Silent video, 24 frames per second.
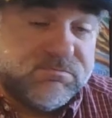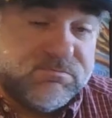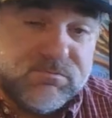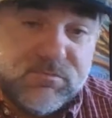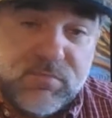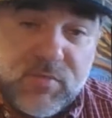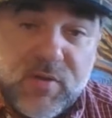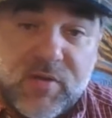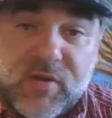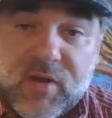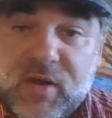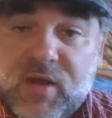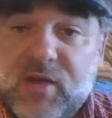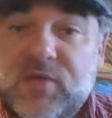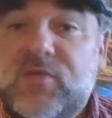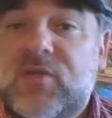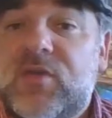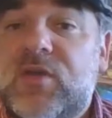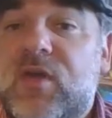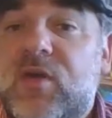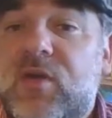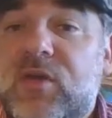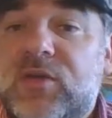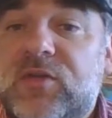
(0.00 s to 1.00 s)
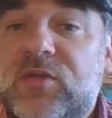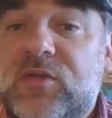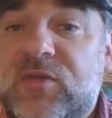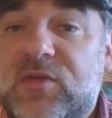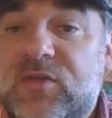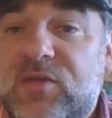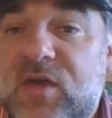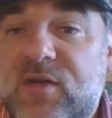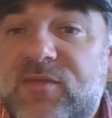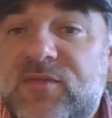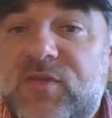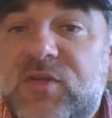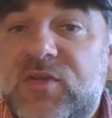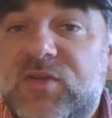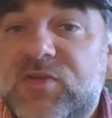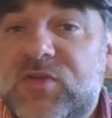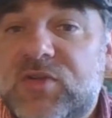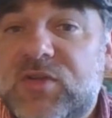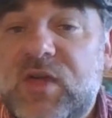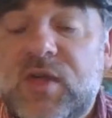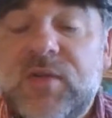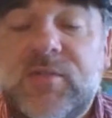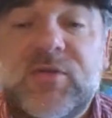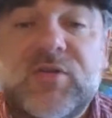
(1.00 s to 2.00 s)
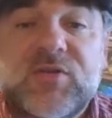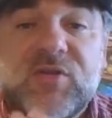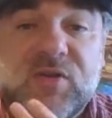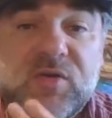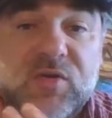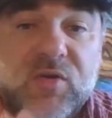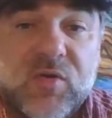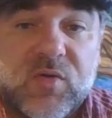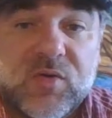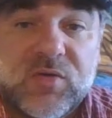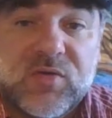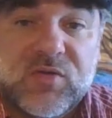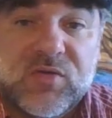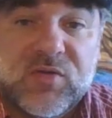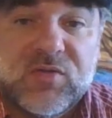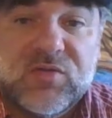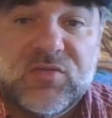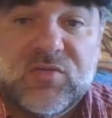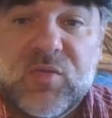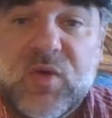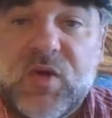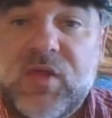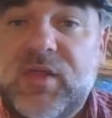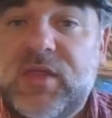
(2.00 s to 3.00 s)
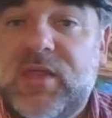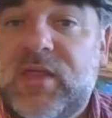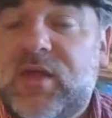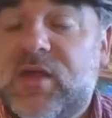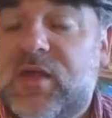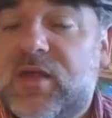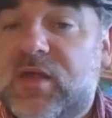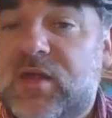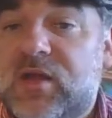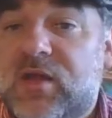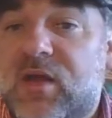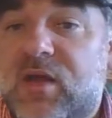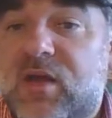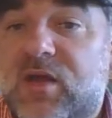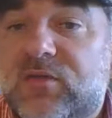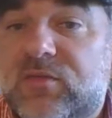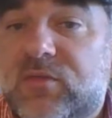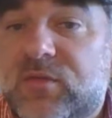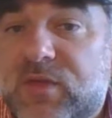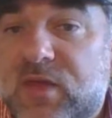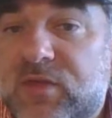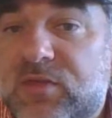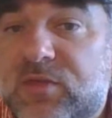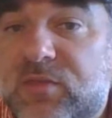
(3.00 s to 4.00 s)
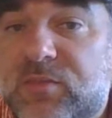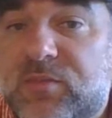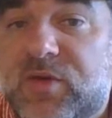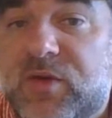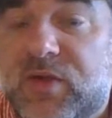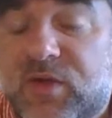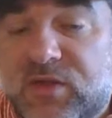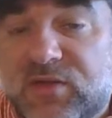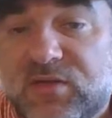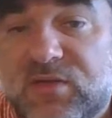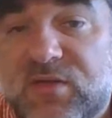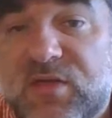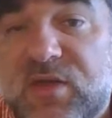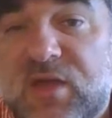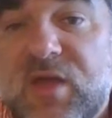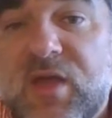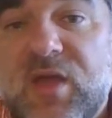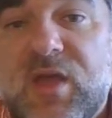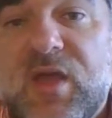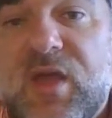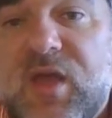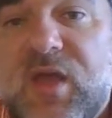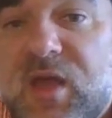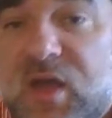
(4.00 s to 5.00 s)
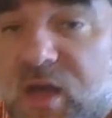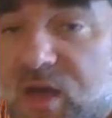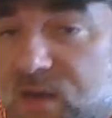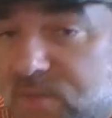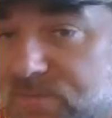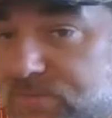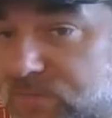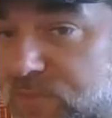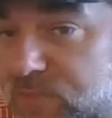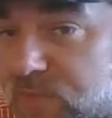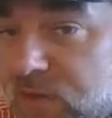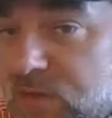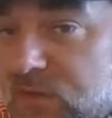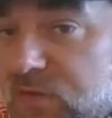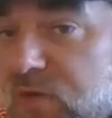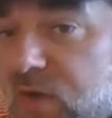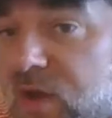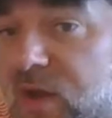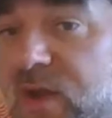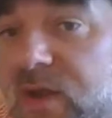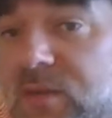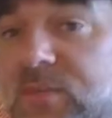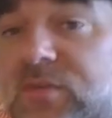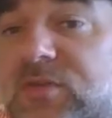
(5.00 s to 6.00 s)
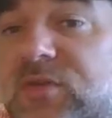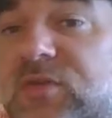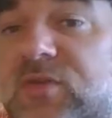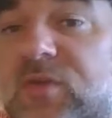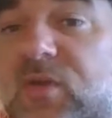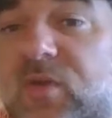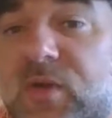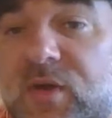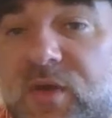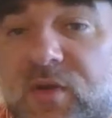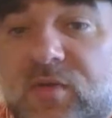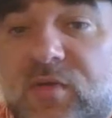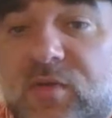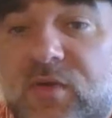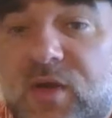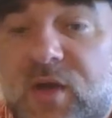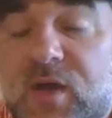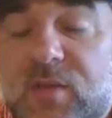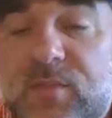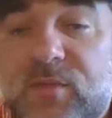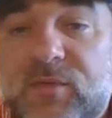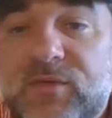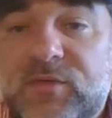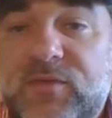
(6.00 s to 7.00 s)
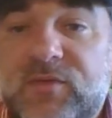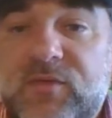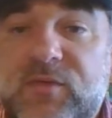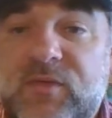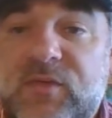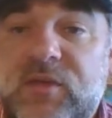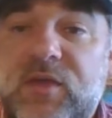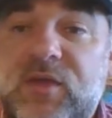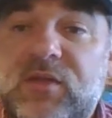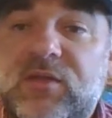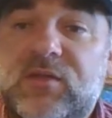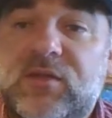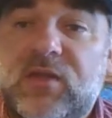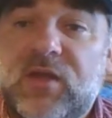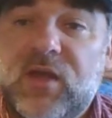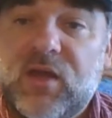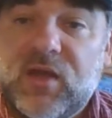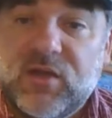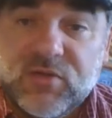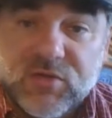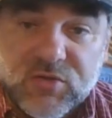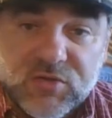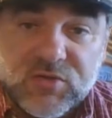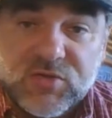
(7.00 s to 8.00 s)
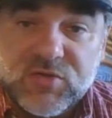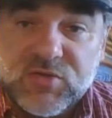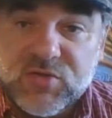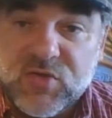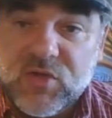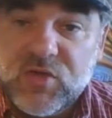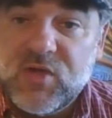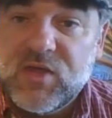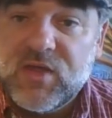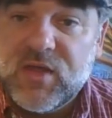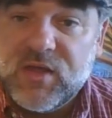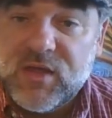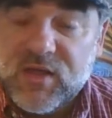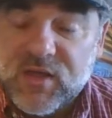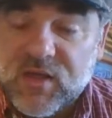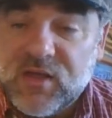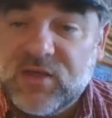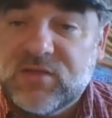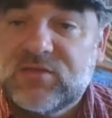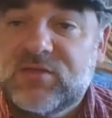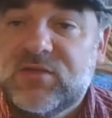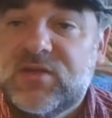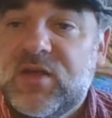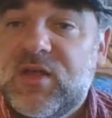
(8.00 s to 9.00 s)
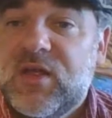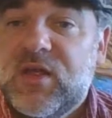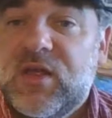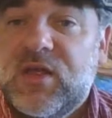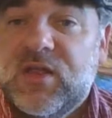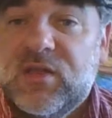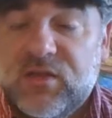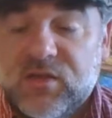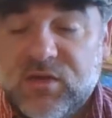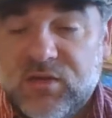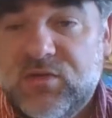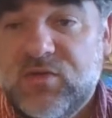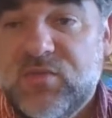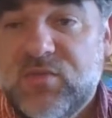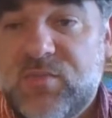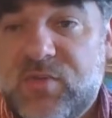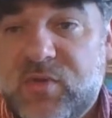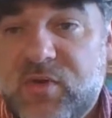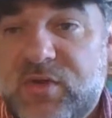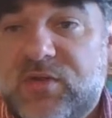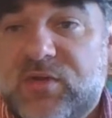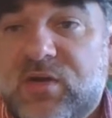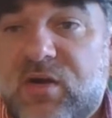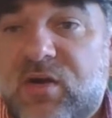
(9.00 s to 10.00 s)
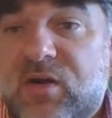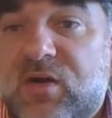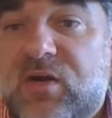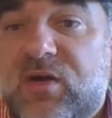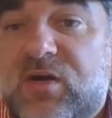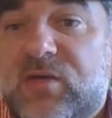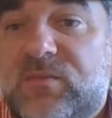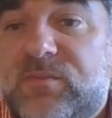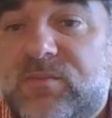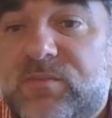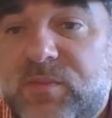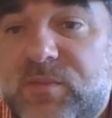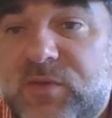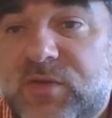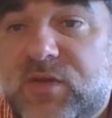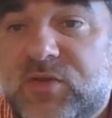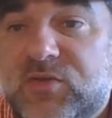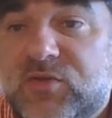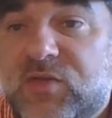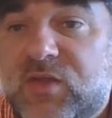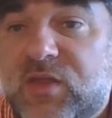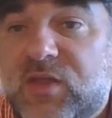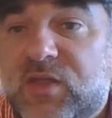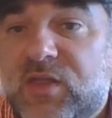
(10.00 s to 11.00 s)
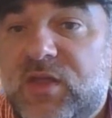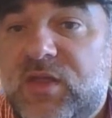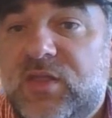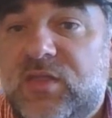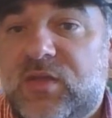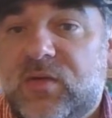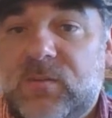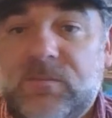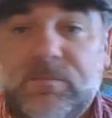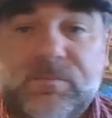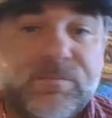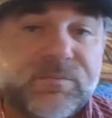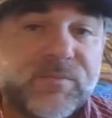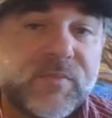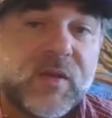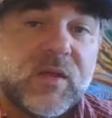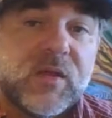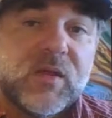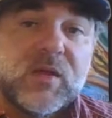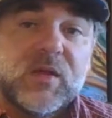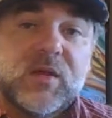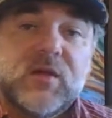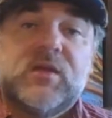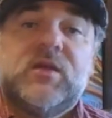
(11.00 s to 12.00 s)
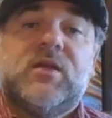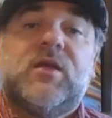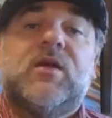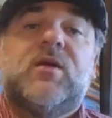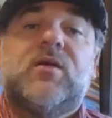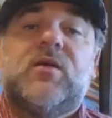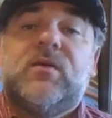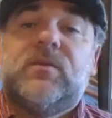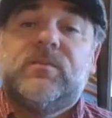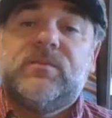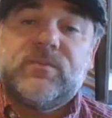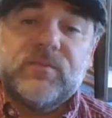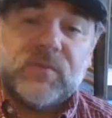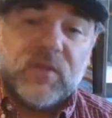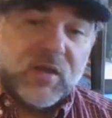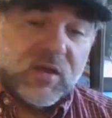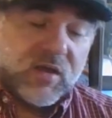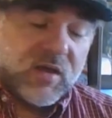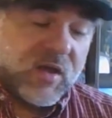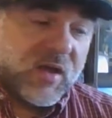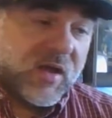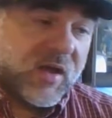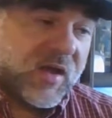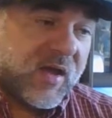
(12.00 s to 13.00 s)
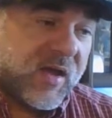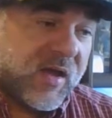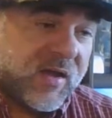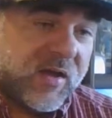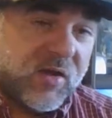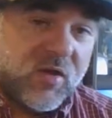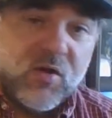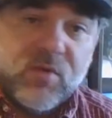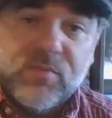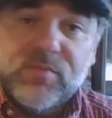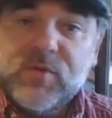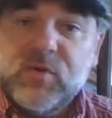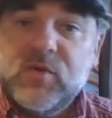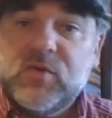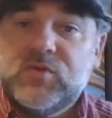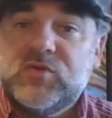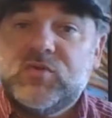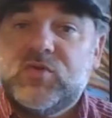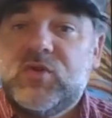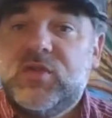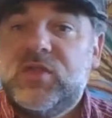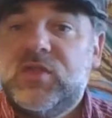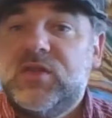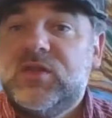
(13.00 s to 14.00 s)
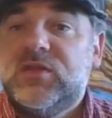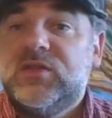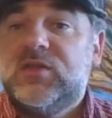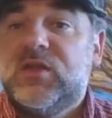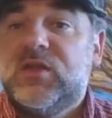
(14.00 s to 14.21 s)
you can actually go into the soft tissue damage. You can go into the swelling that can cause without the breaks. And so I am just going over a couple different things just to show you that, yes, these 2 points are potentially lethal. Now, I hope you enjoyed this,